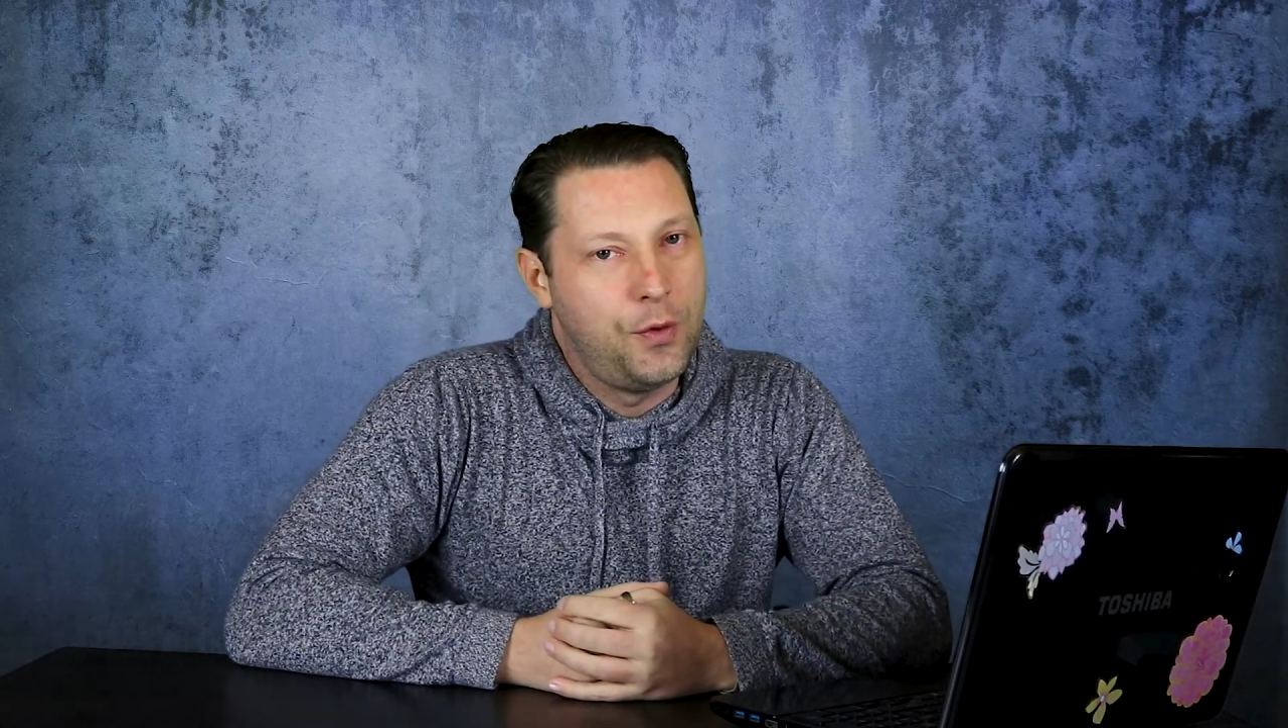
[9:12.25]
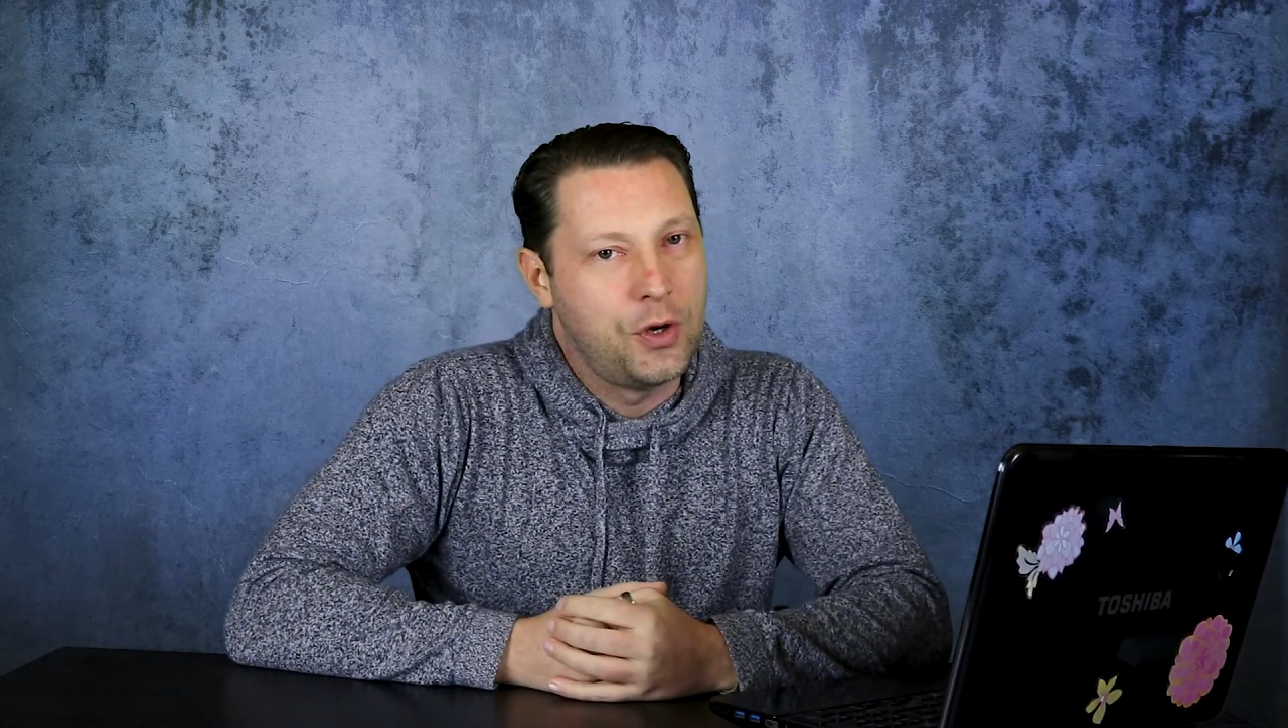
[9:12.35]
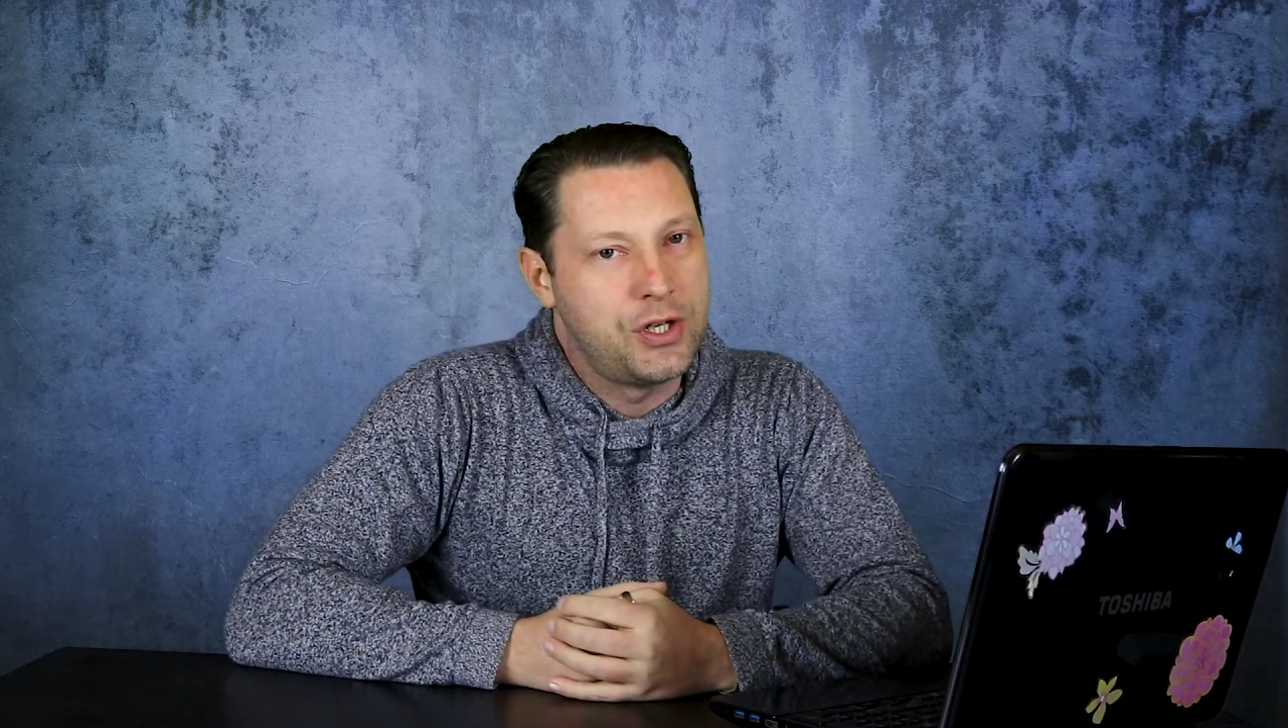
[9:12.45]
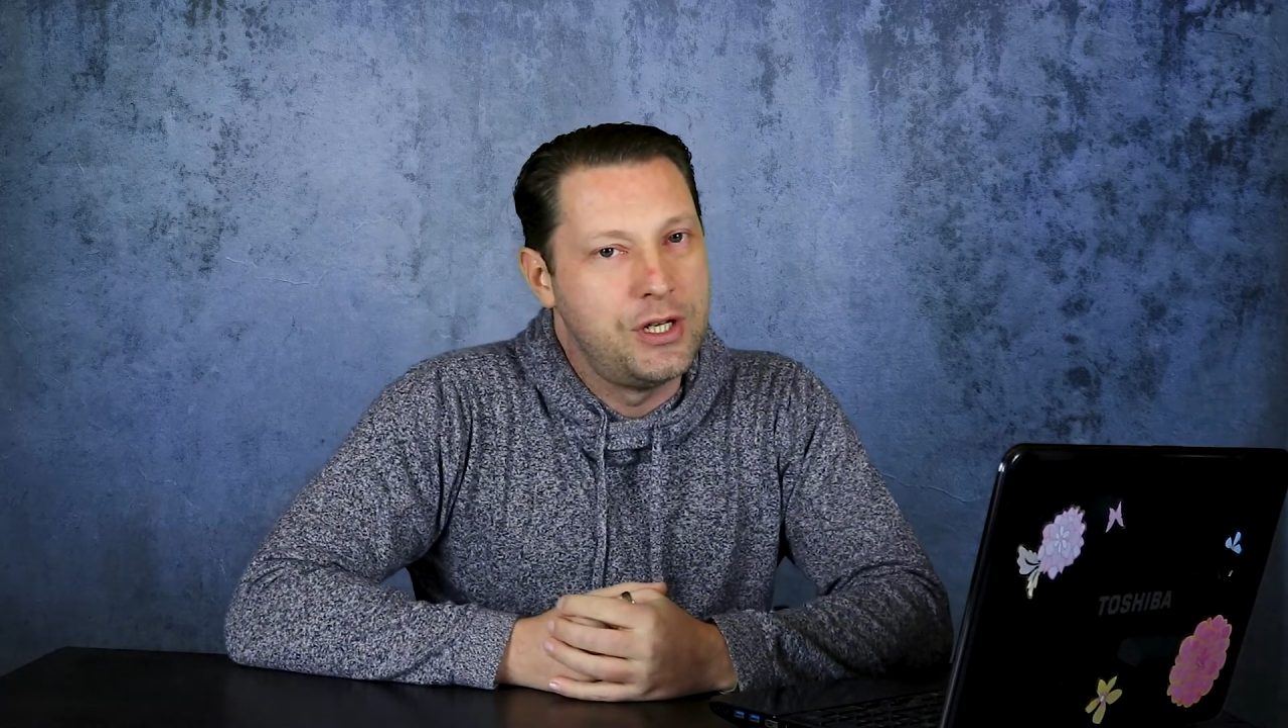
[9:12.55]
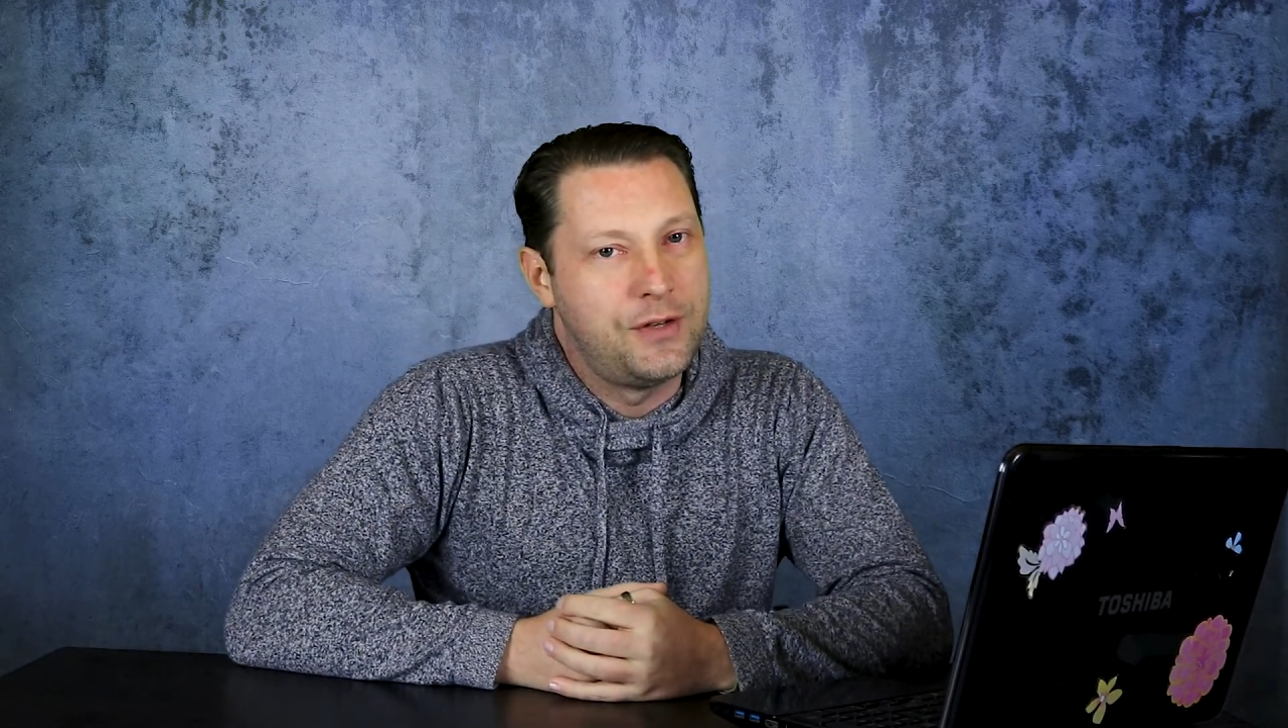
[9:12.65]

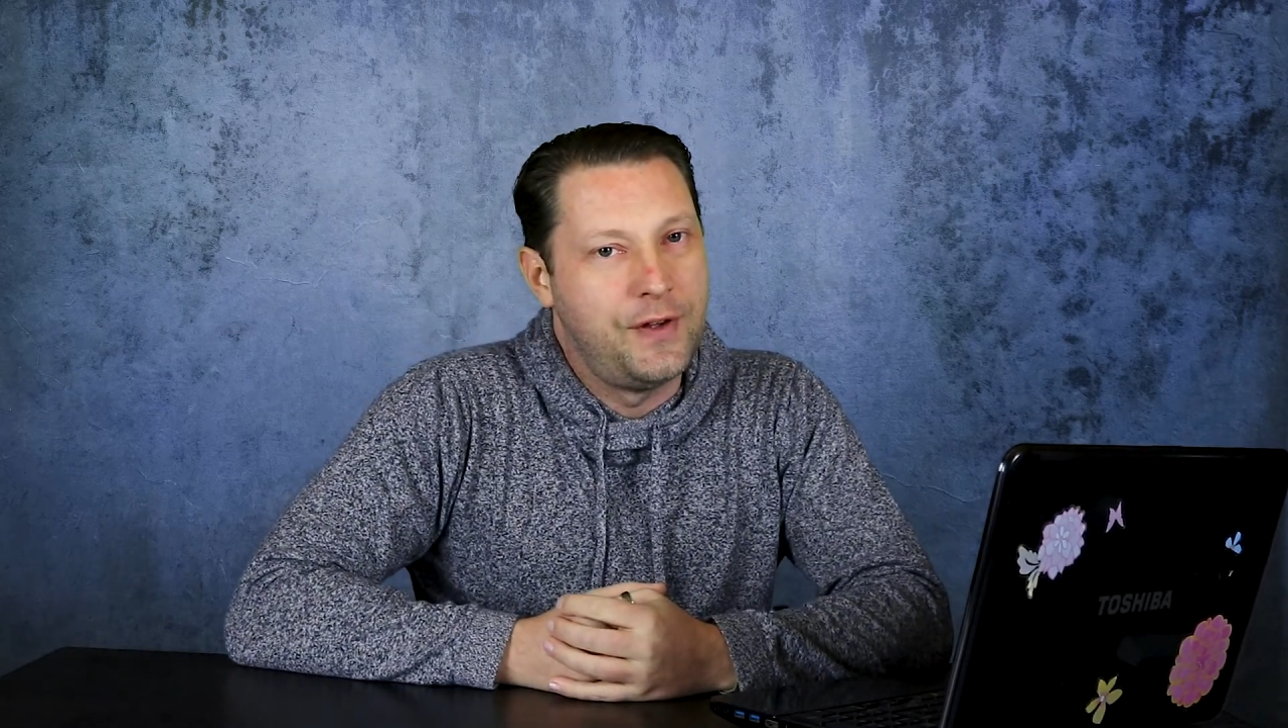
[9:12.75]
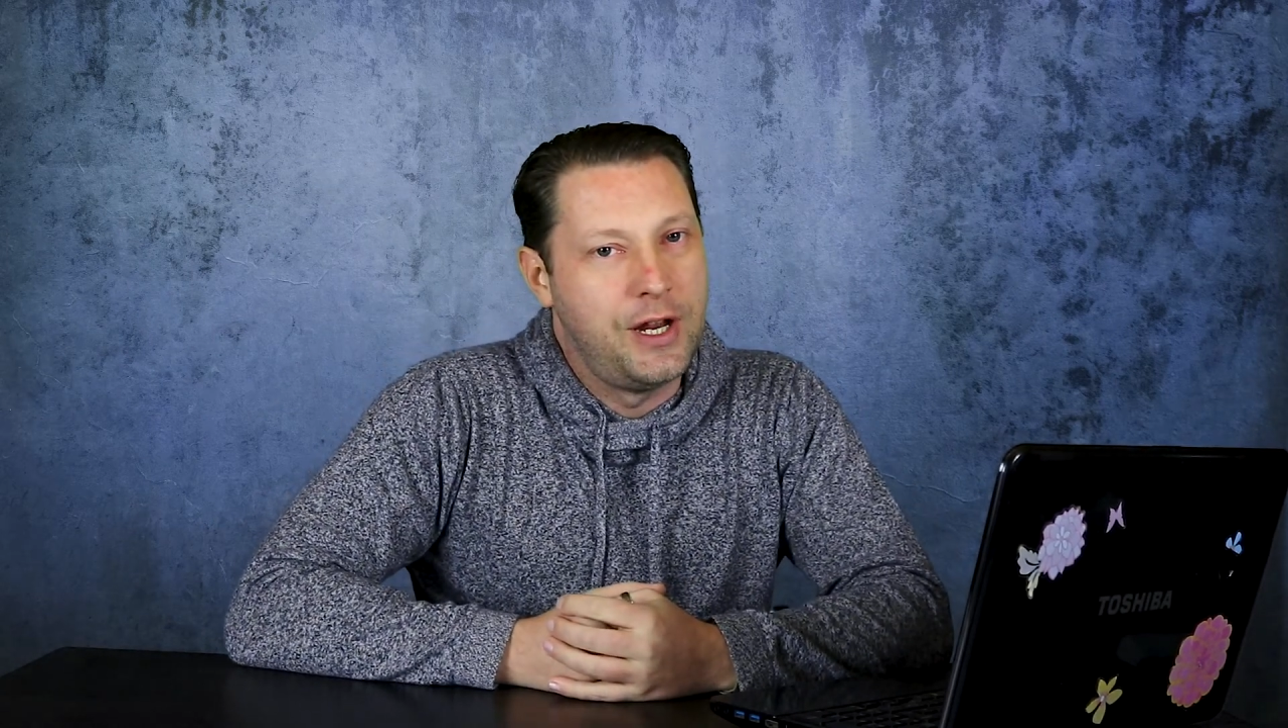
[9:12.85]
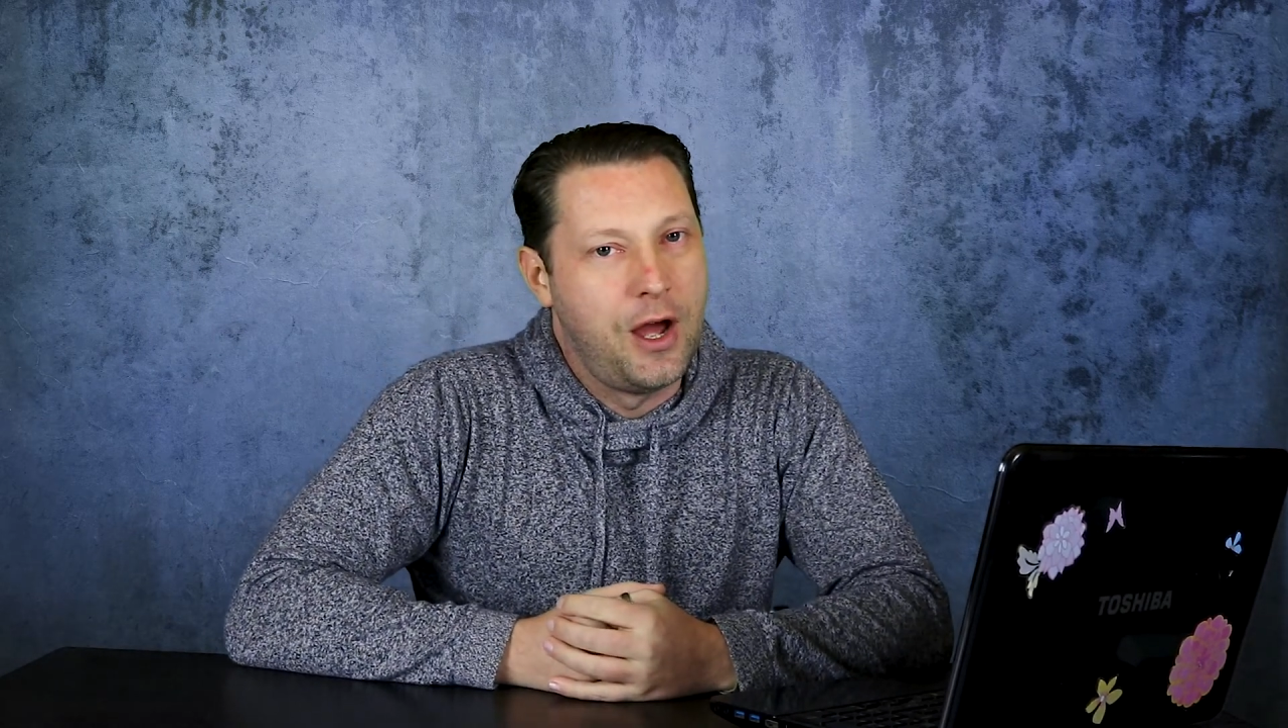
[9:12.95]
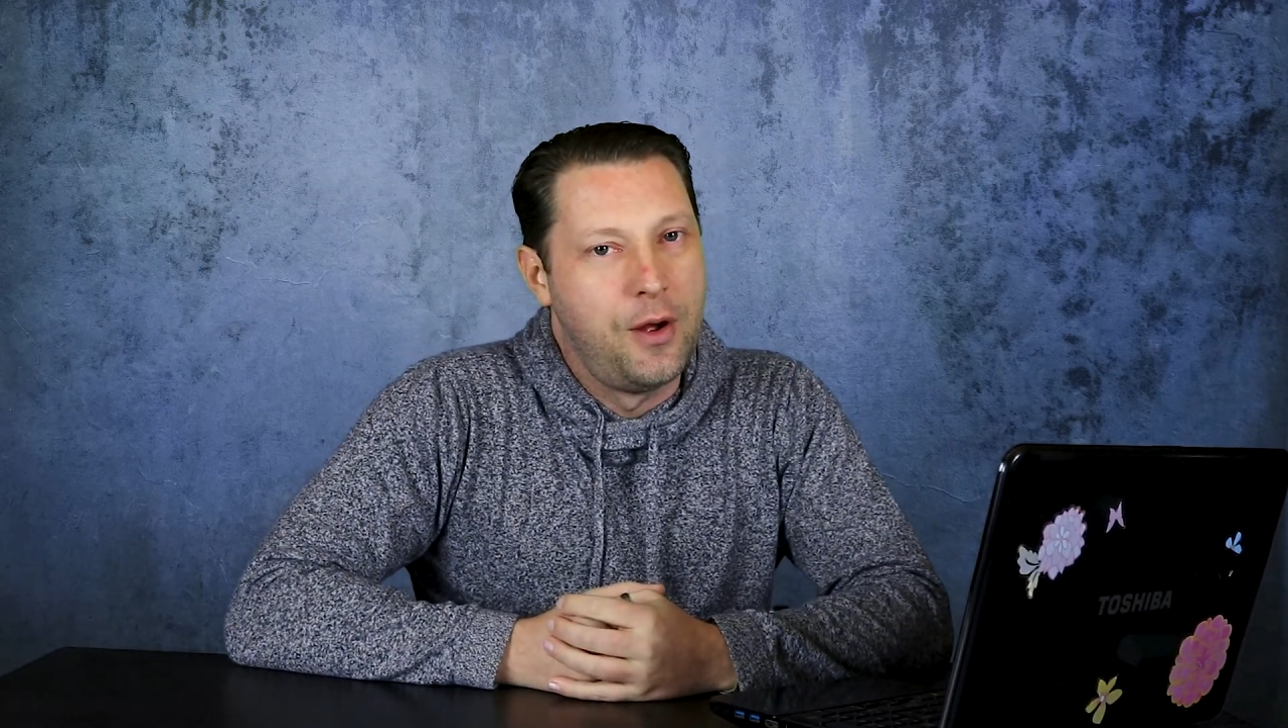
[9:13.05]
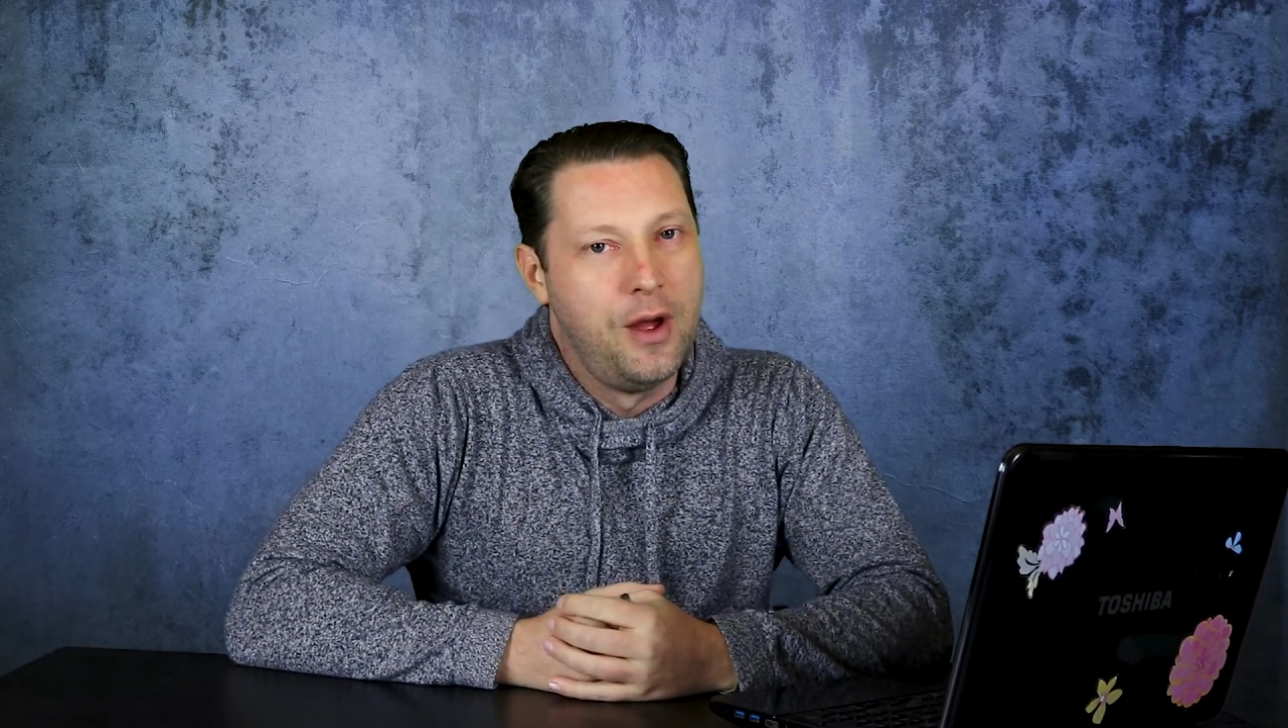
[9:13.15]
watching this
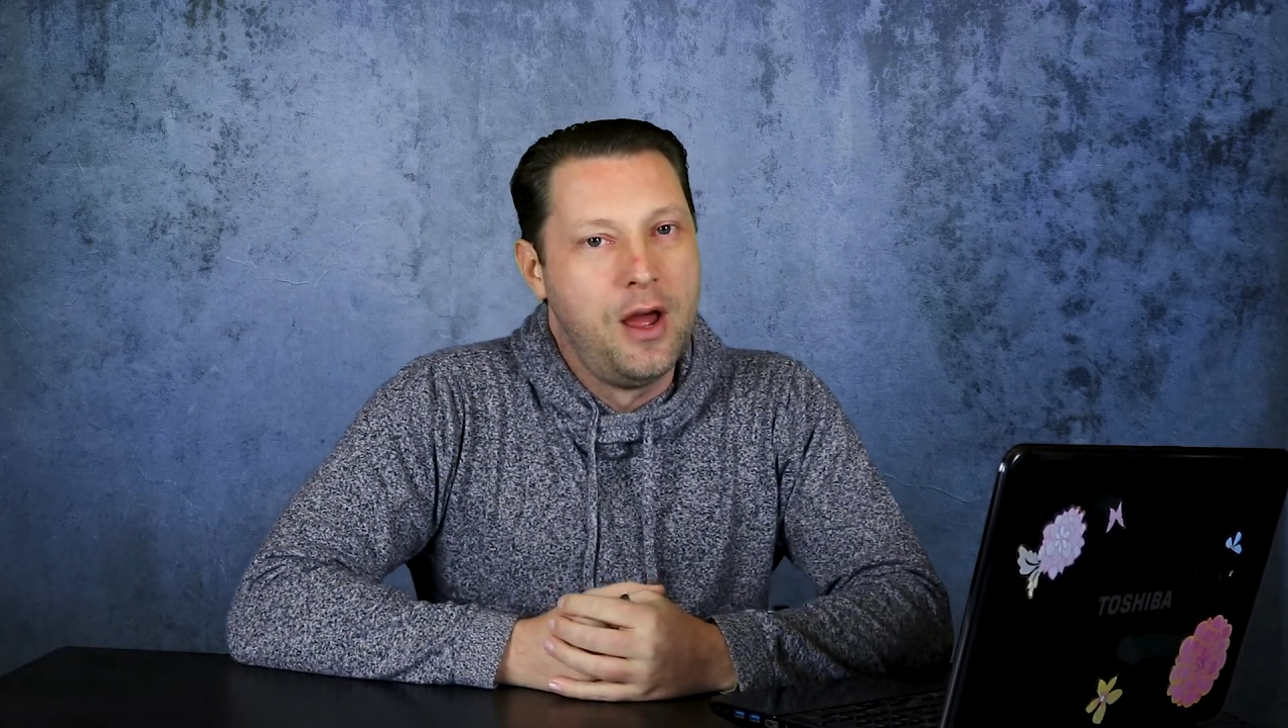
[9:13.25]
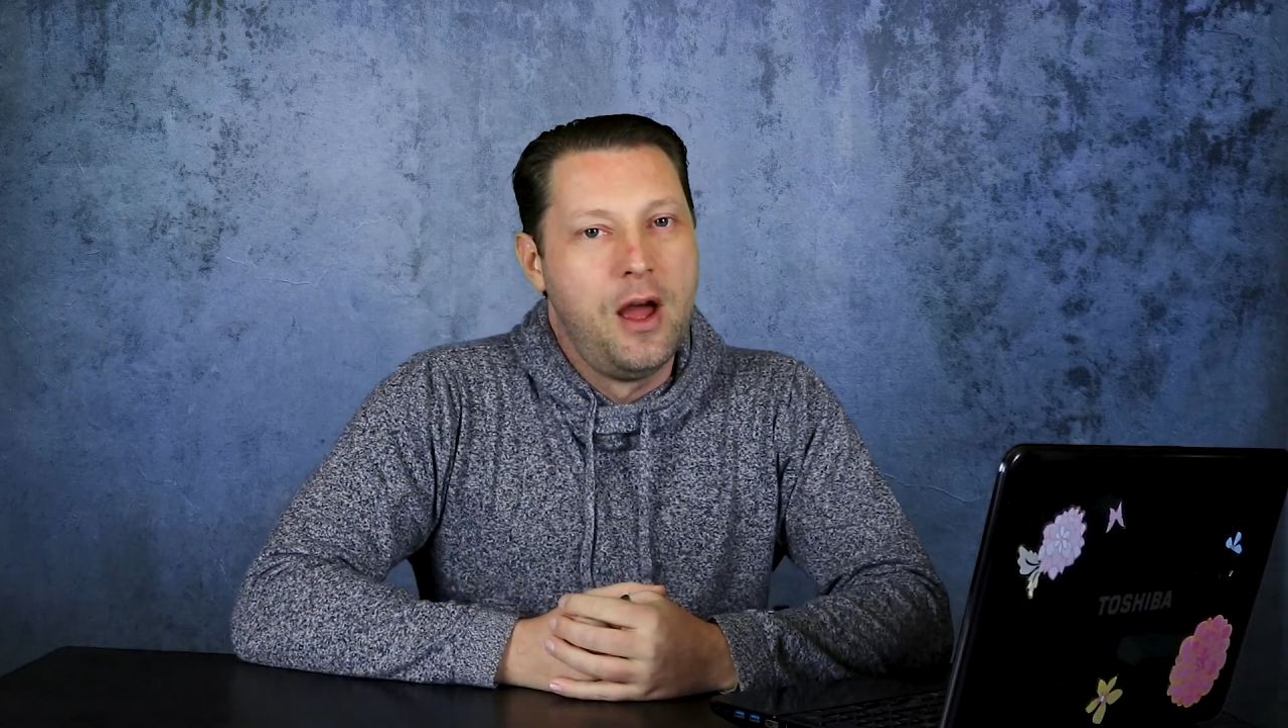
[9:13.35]
video.